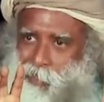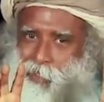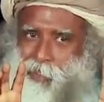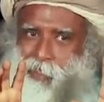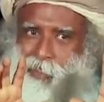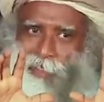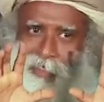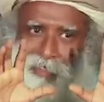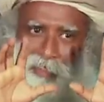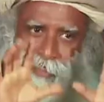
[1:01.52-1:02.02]

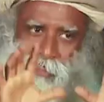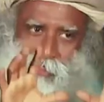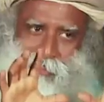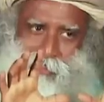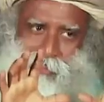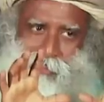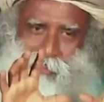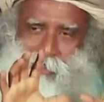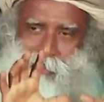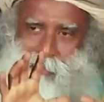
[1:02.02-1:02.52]
he sees
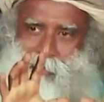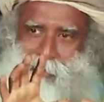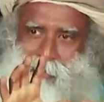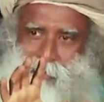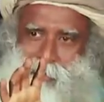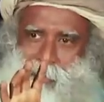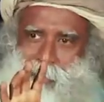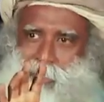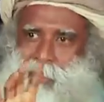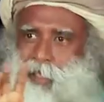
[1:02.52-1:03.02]
things
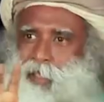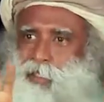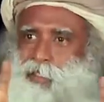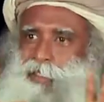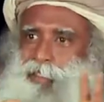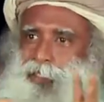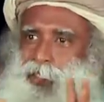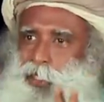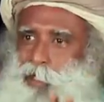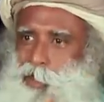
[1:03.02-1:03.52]
that
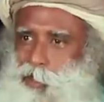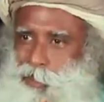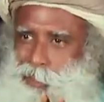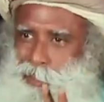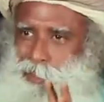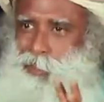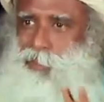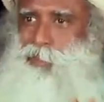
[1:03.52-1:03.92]
others cannot see.